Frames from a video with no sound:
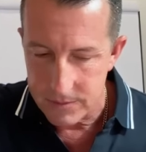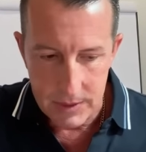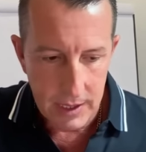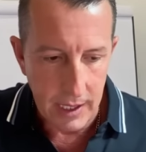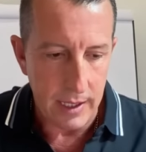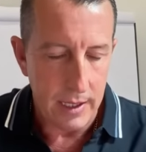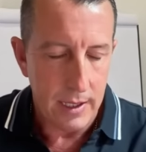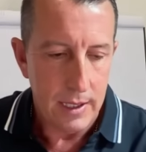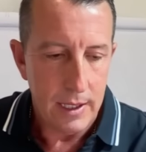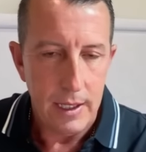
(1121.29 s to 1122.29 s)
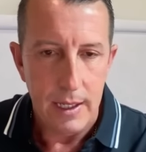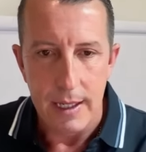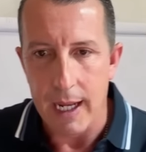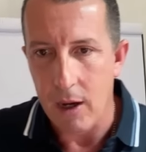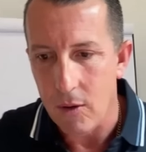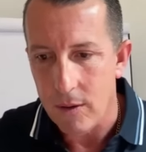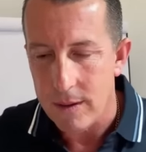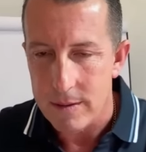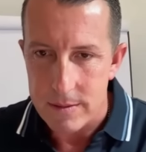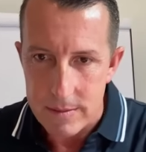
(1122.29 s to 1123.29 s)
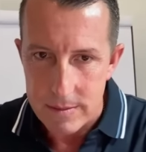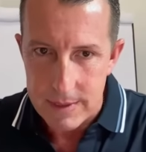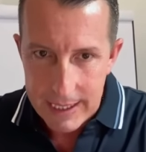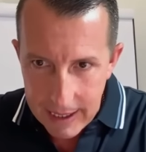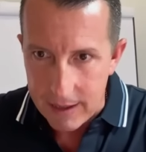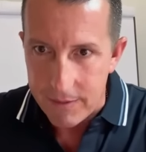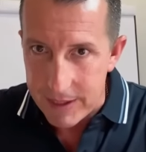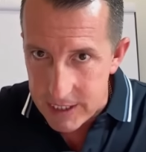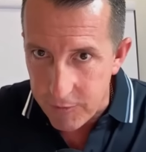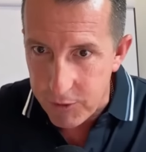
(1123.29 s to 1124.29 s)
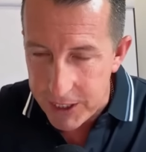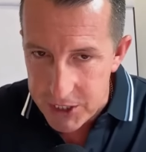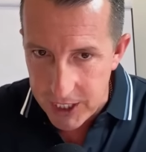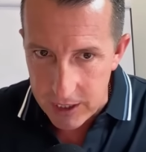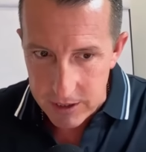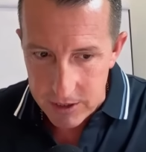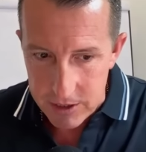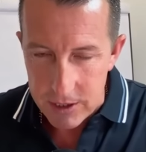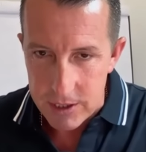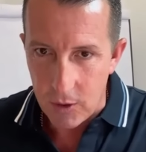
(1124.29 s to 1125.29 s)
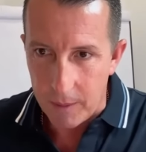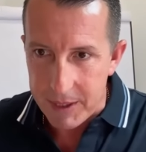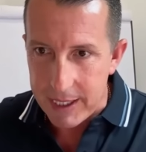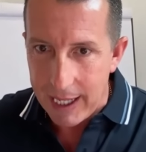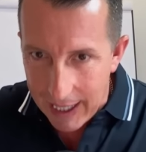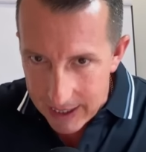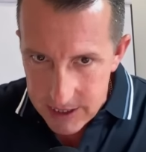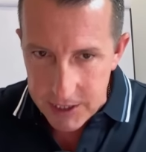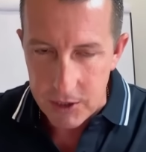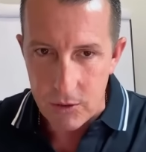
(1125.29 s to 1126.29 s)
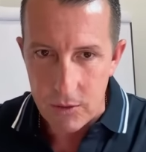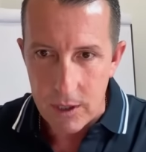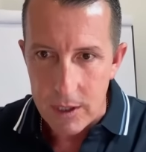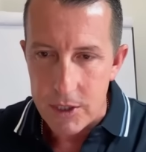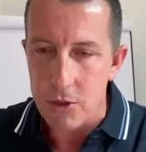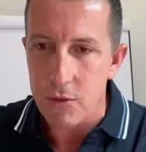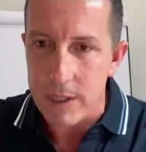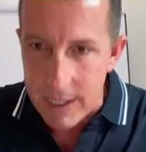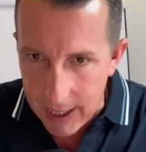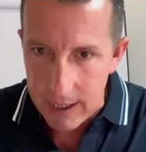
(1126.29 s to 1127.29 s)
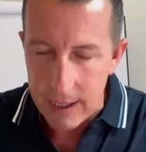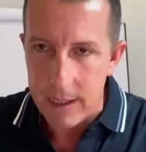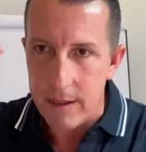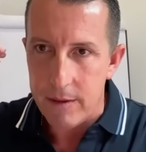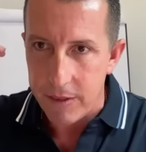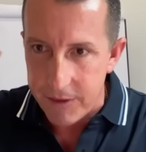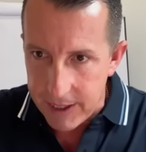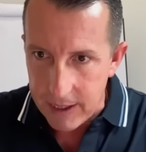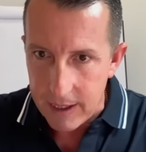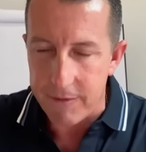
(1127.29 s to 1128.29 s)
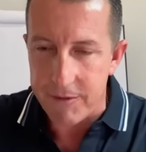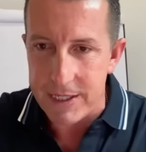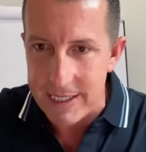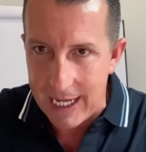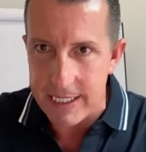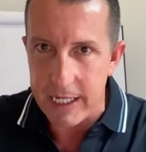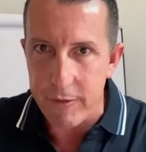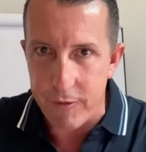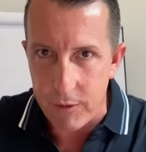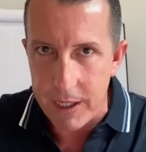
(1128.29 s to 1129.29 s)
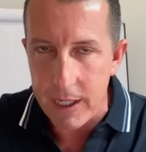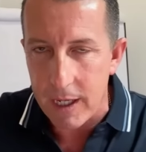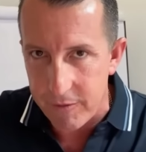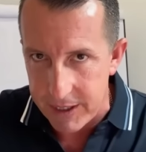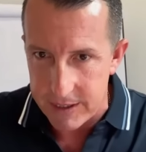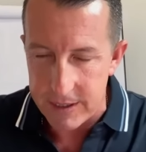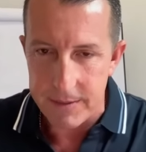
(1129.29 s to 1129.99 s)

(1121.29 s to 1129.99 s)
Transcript: Okay. Now, again, this is a free challenge. So I'm going to ask you to not think of this as a free event,